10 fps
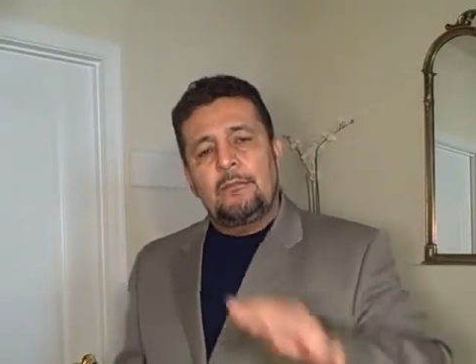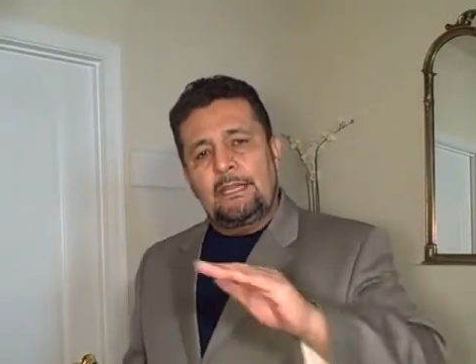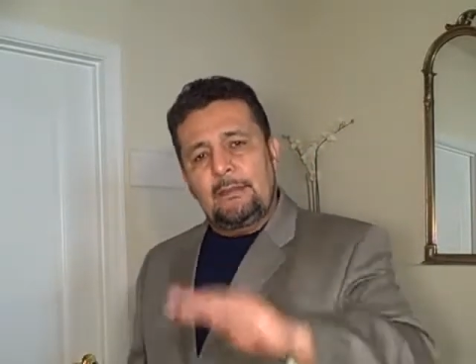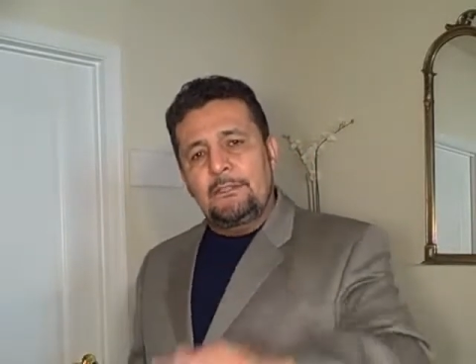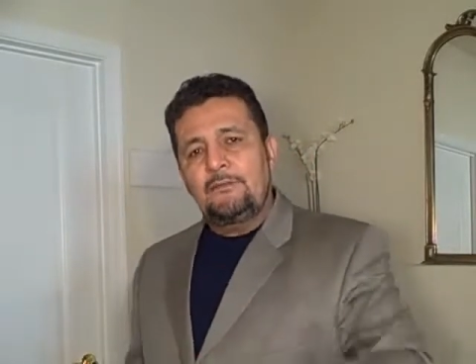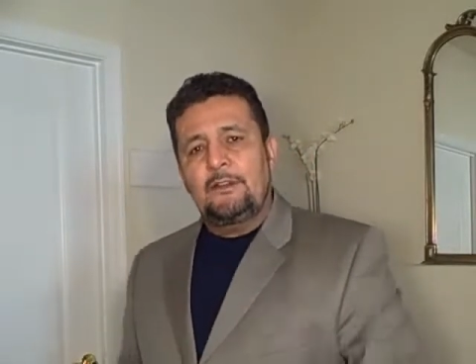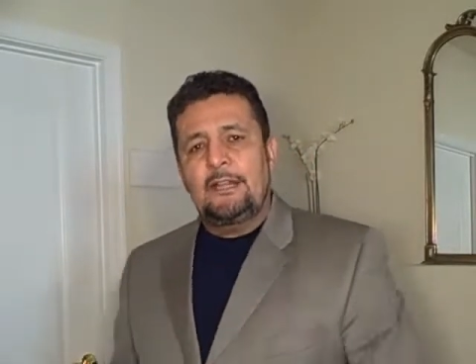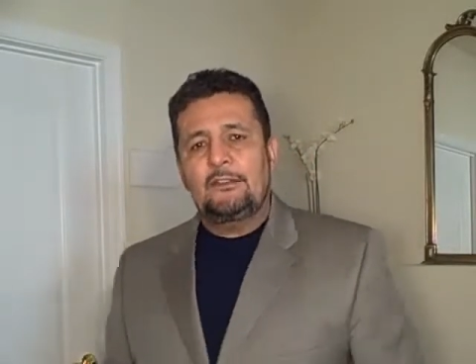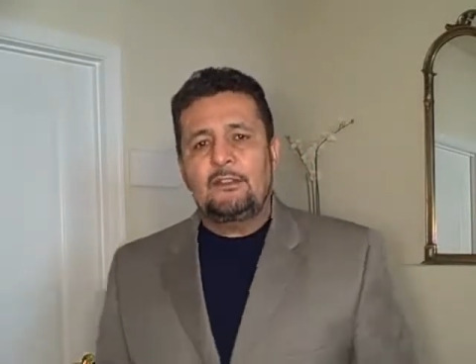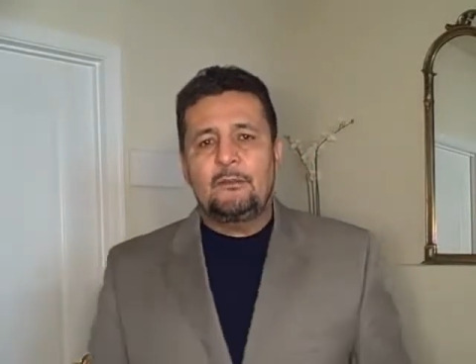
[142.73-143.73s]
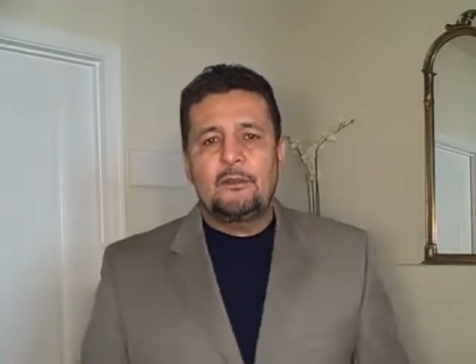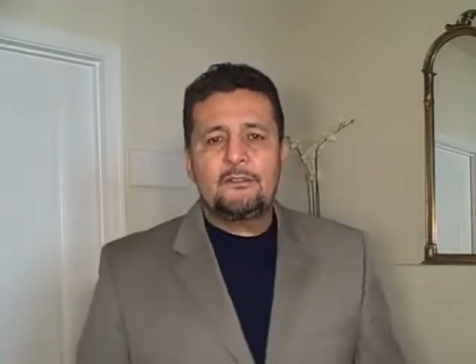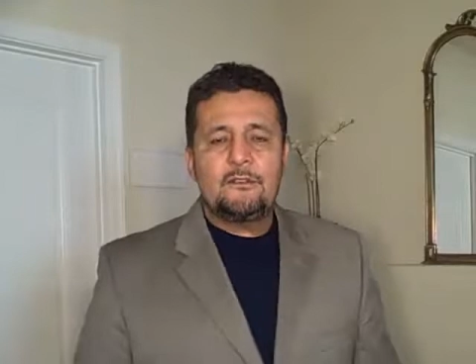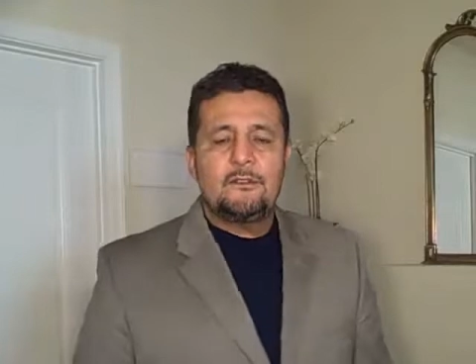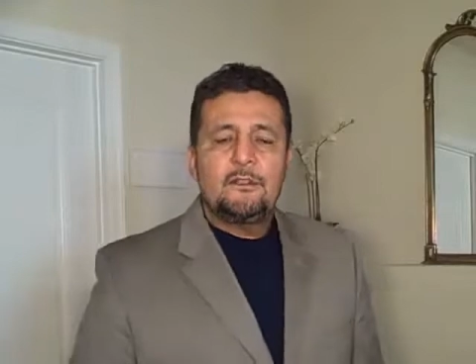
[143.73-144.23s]
My name is Fernando
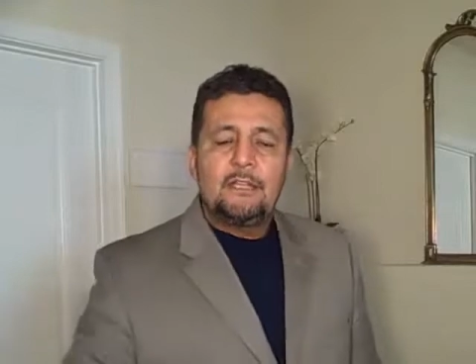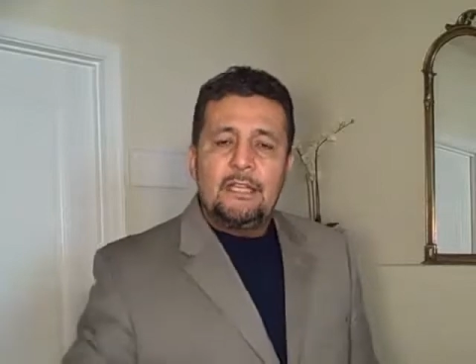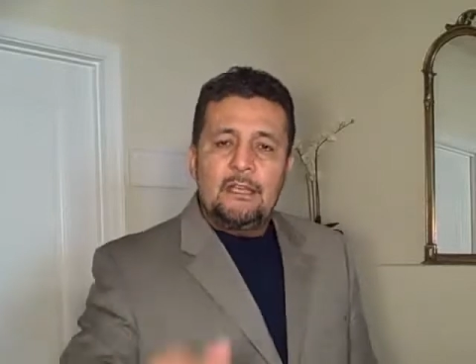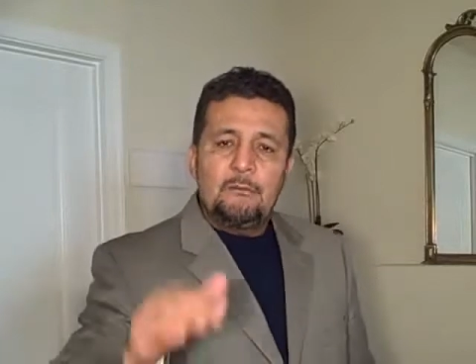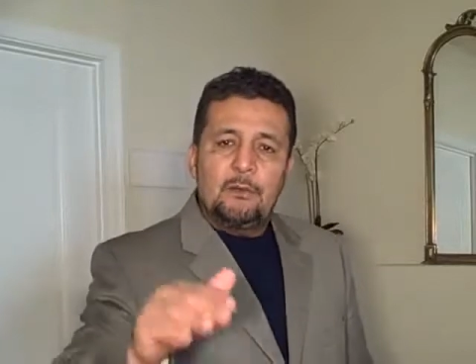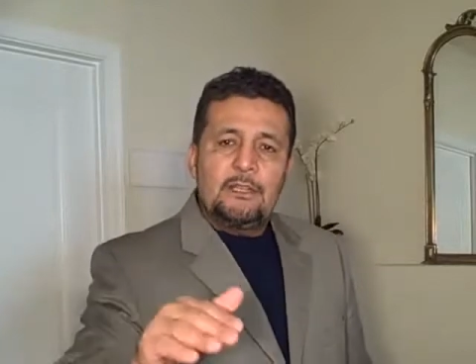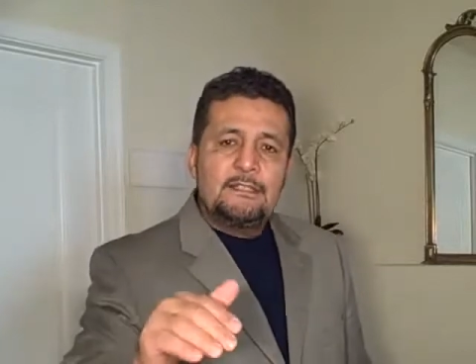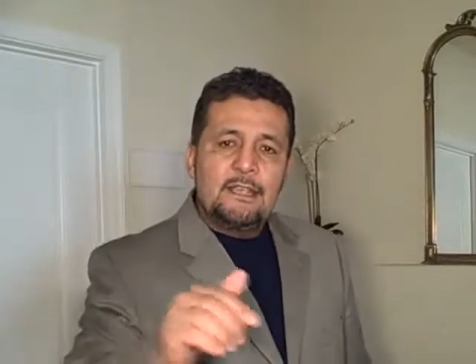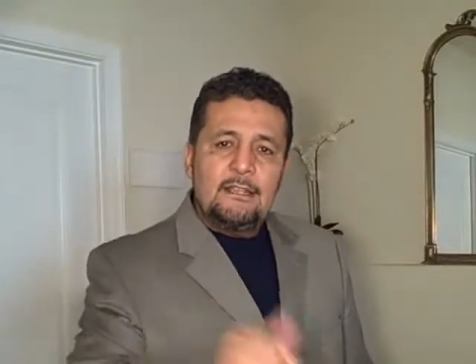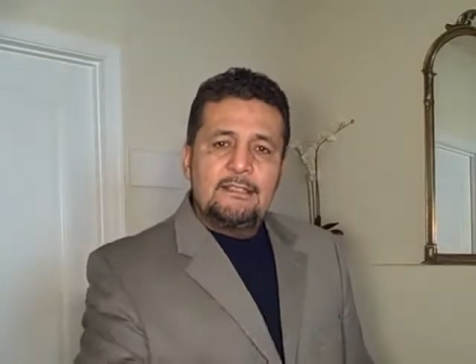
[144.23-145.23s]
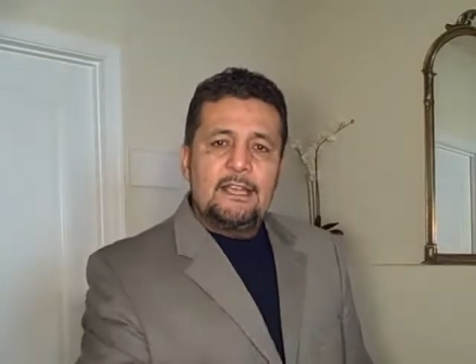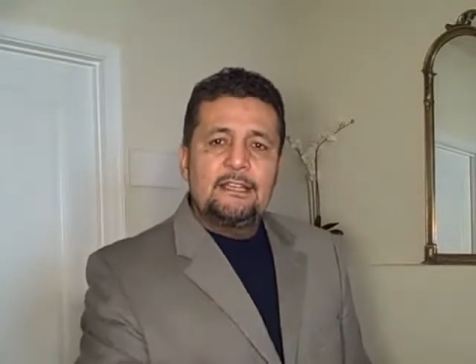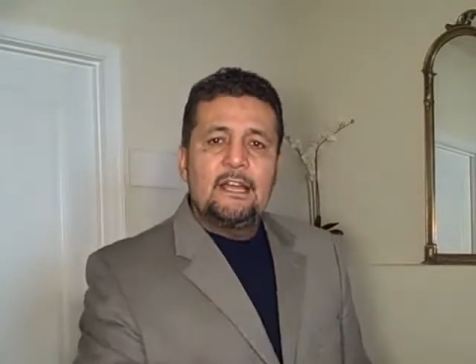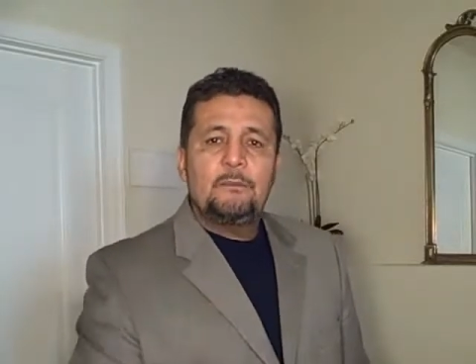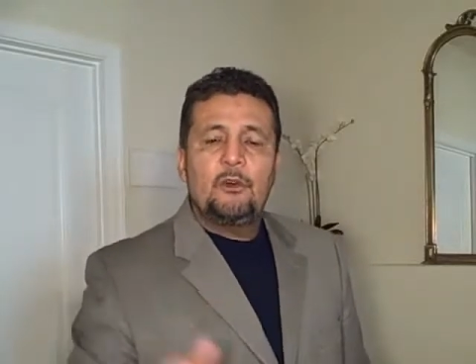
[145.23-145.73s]
Arboso, and please
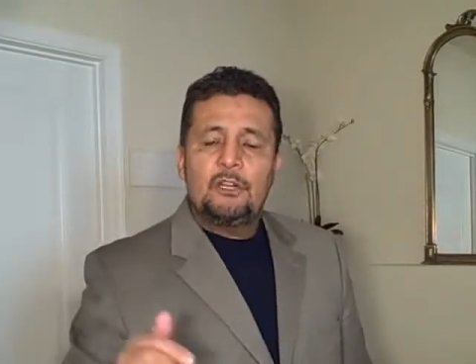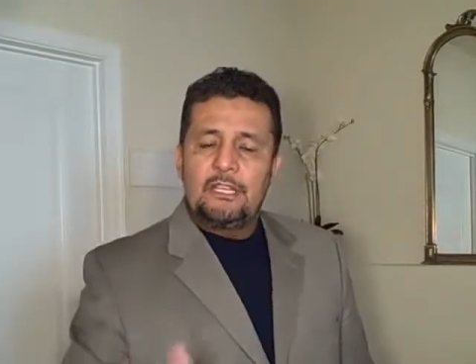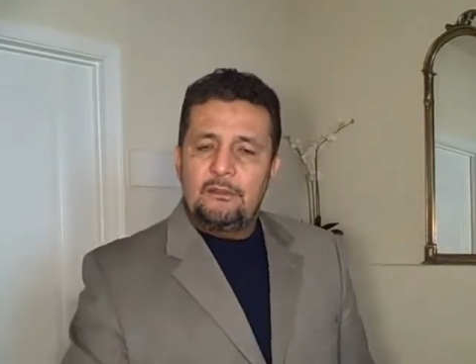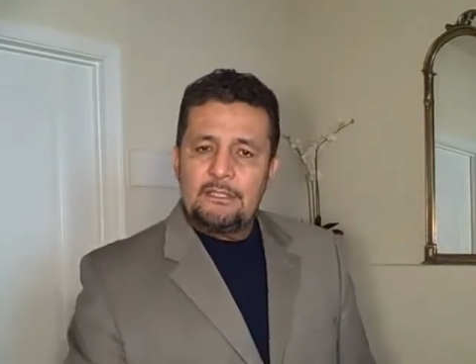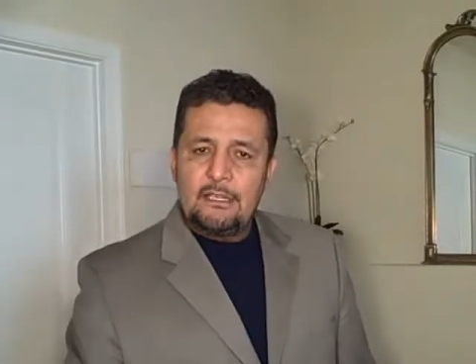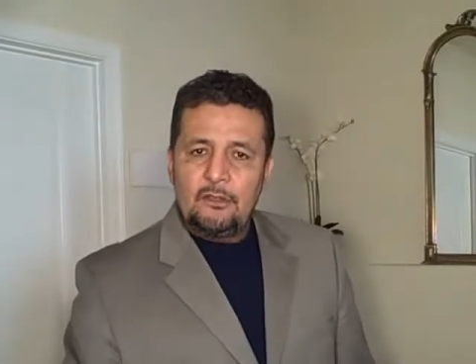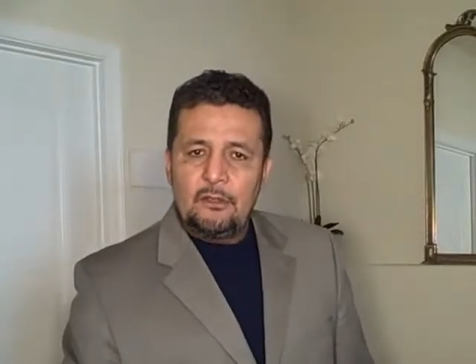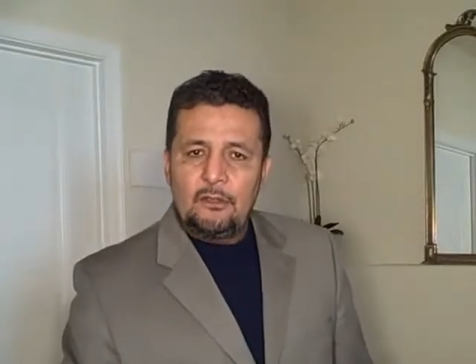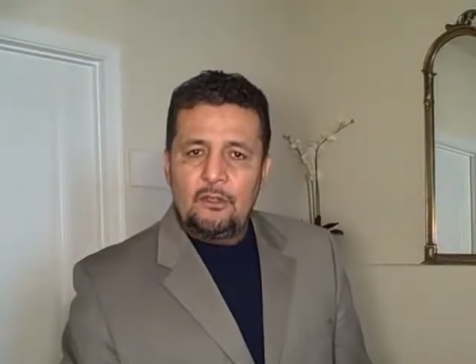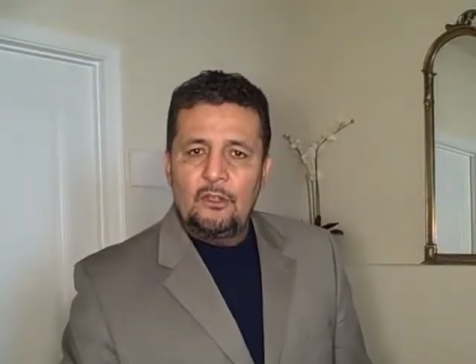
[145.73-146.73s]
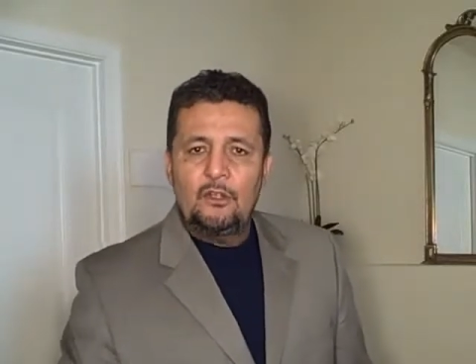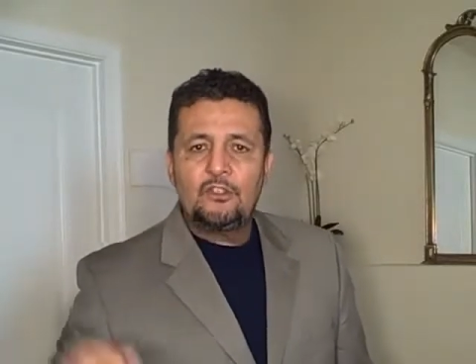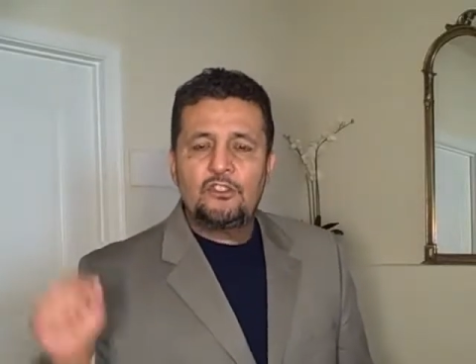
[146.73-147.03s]
sign up or give us a call